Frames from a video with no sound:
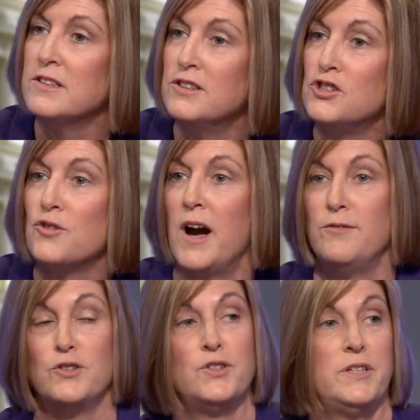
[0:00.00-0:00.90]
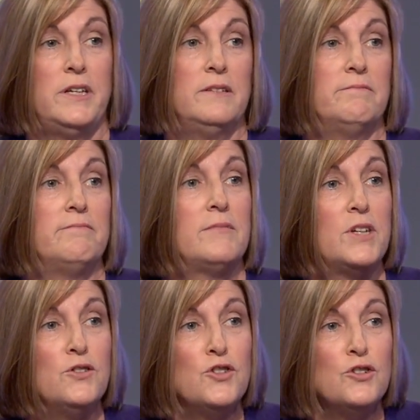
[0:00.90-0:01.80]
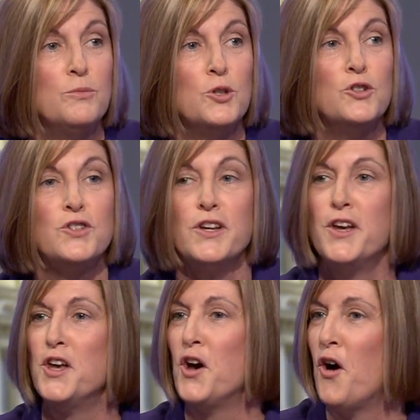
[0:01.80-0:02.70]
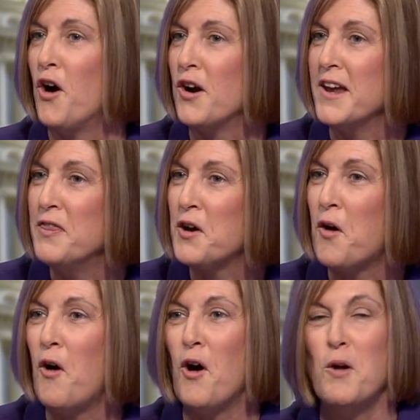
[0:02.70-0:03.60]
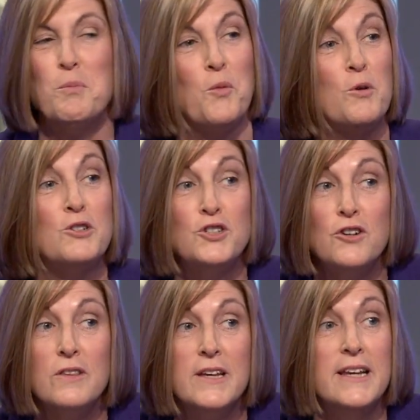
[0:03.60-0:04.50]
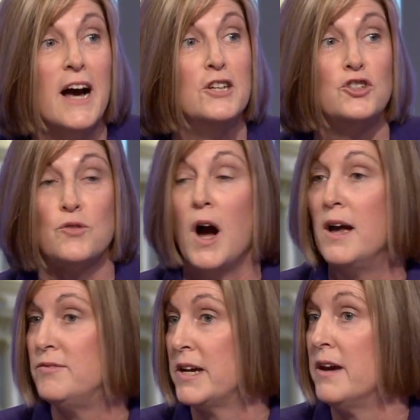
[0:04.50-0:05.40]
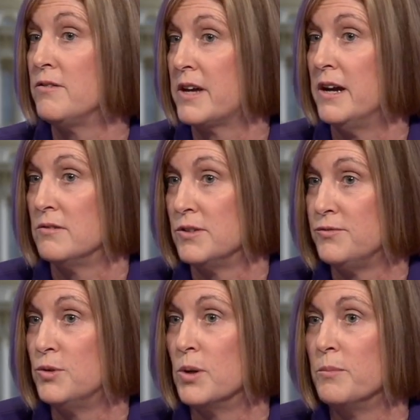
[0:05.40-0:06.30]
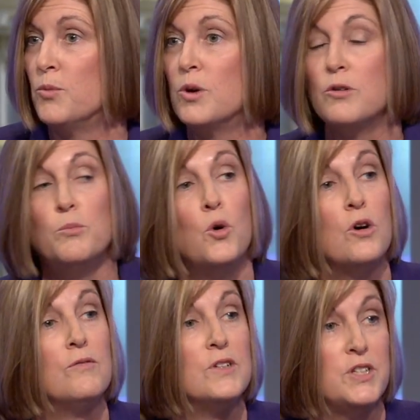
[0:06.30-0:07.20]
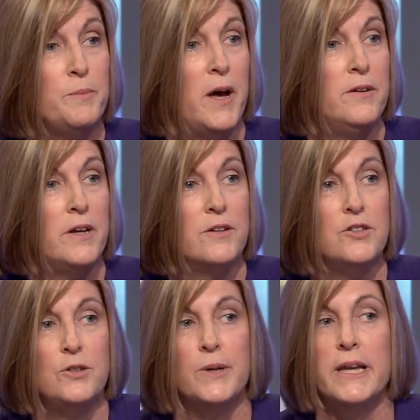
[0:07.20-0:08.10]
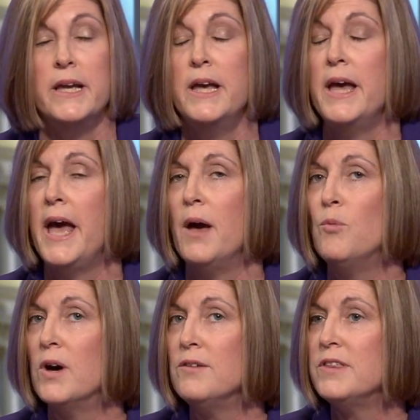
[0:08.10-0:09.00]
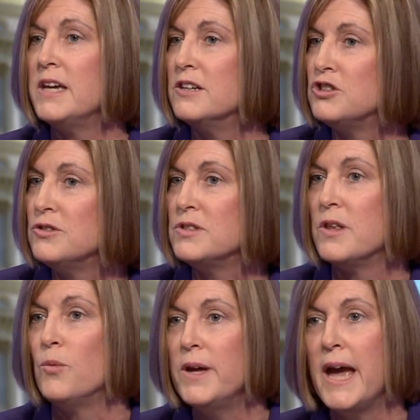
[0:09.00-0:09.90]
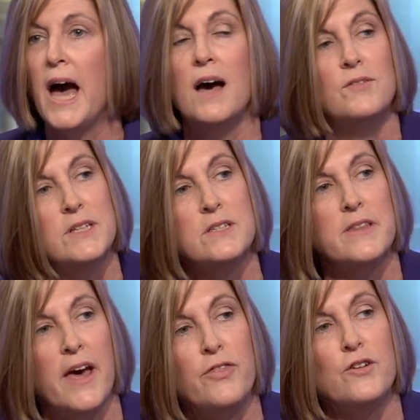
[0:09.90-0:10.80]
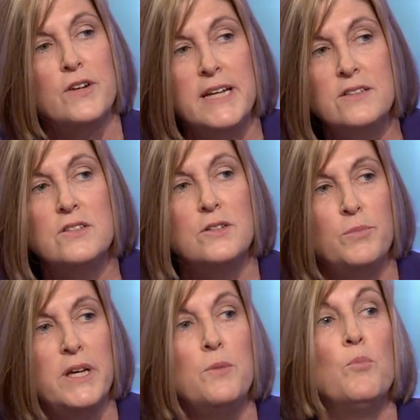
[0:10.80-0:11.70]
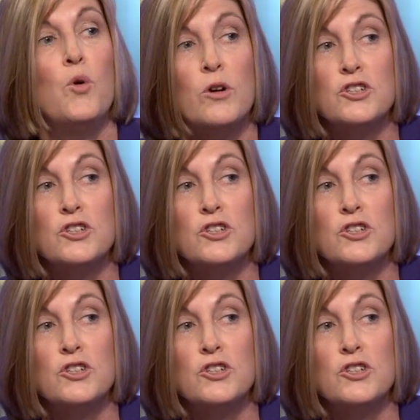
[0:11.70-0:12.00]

in the driver's seat. Consumers are in the car, but we're certainly not driving healthcare reform. We're more responding to it. And one of the issues that we have is that there needs to be more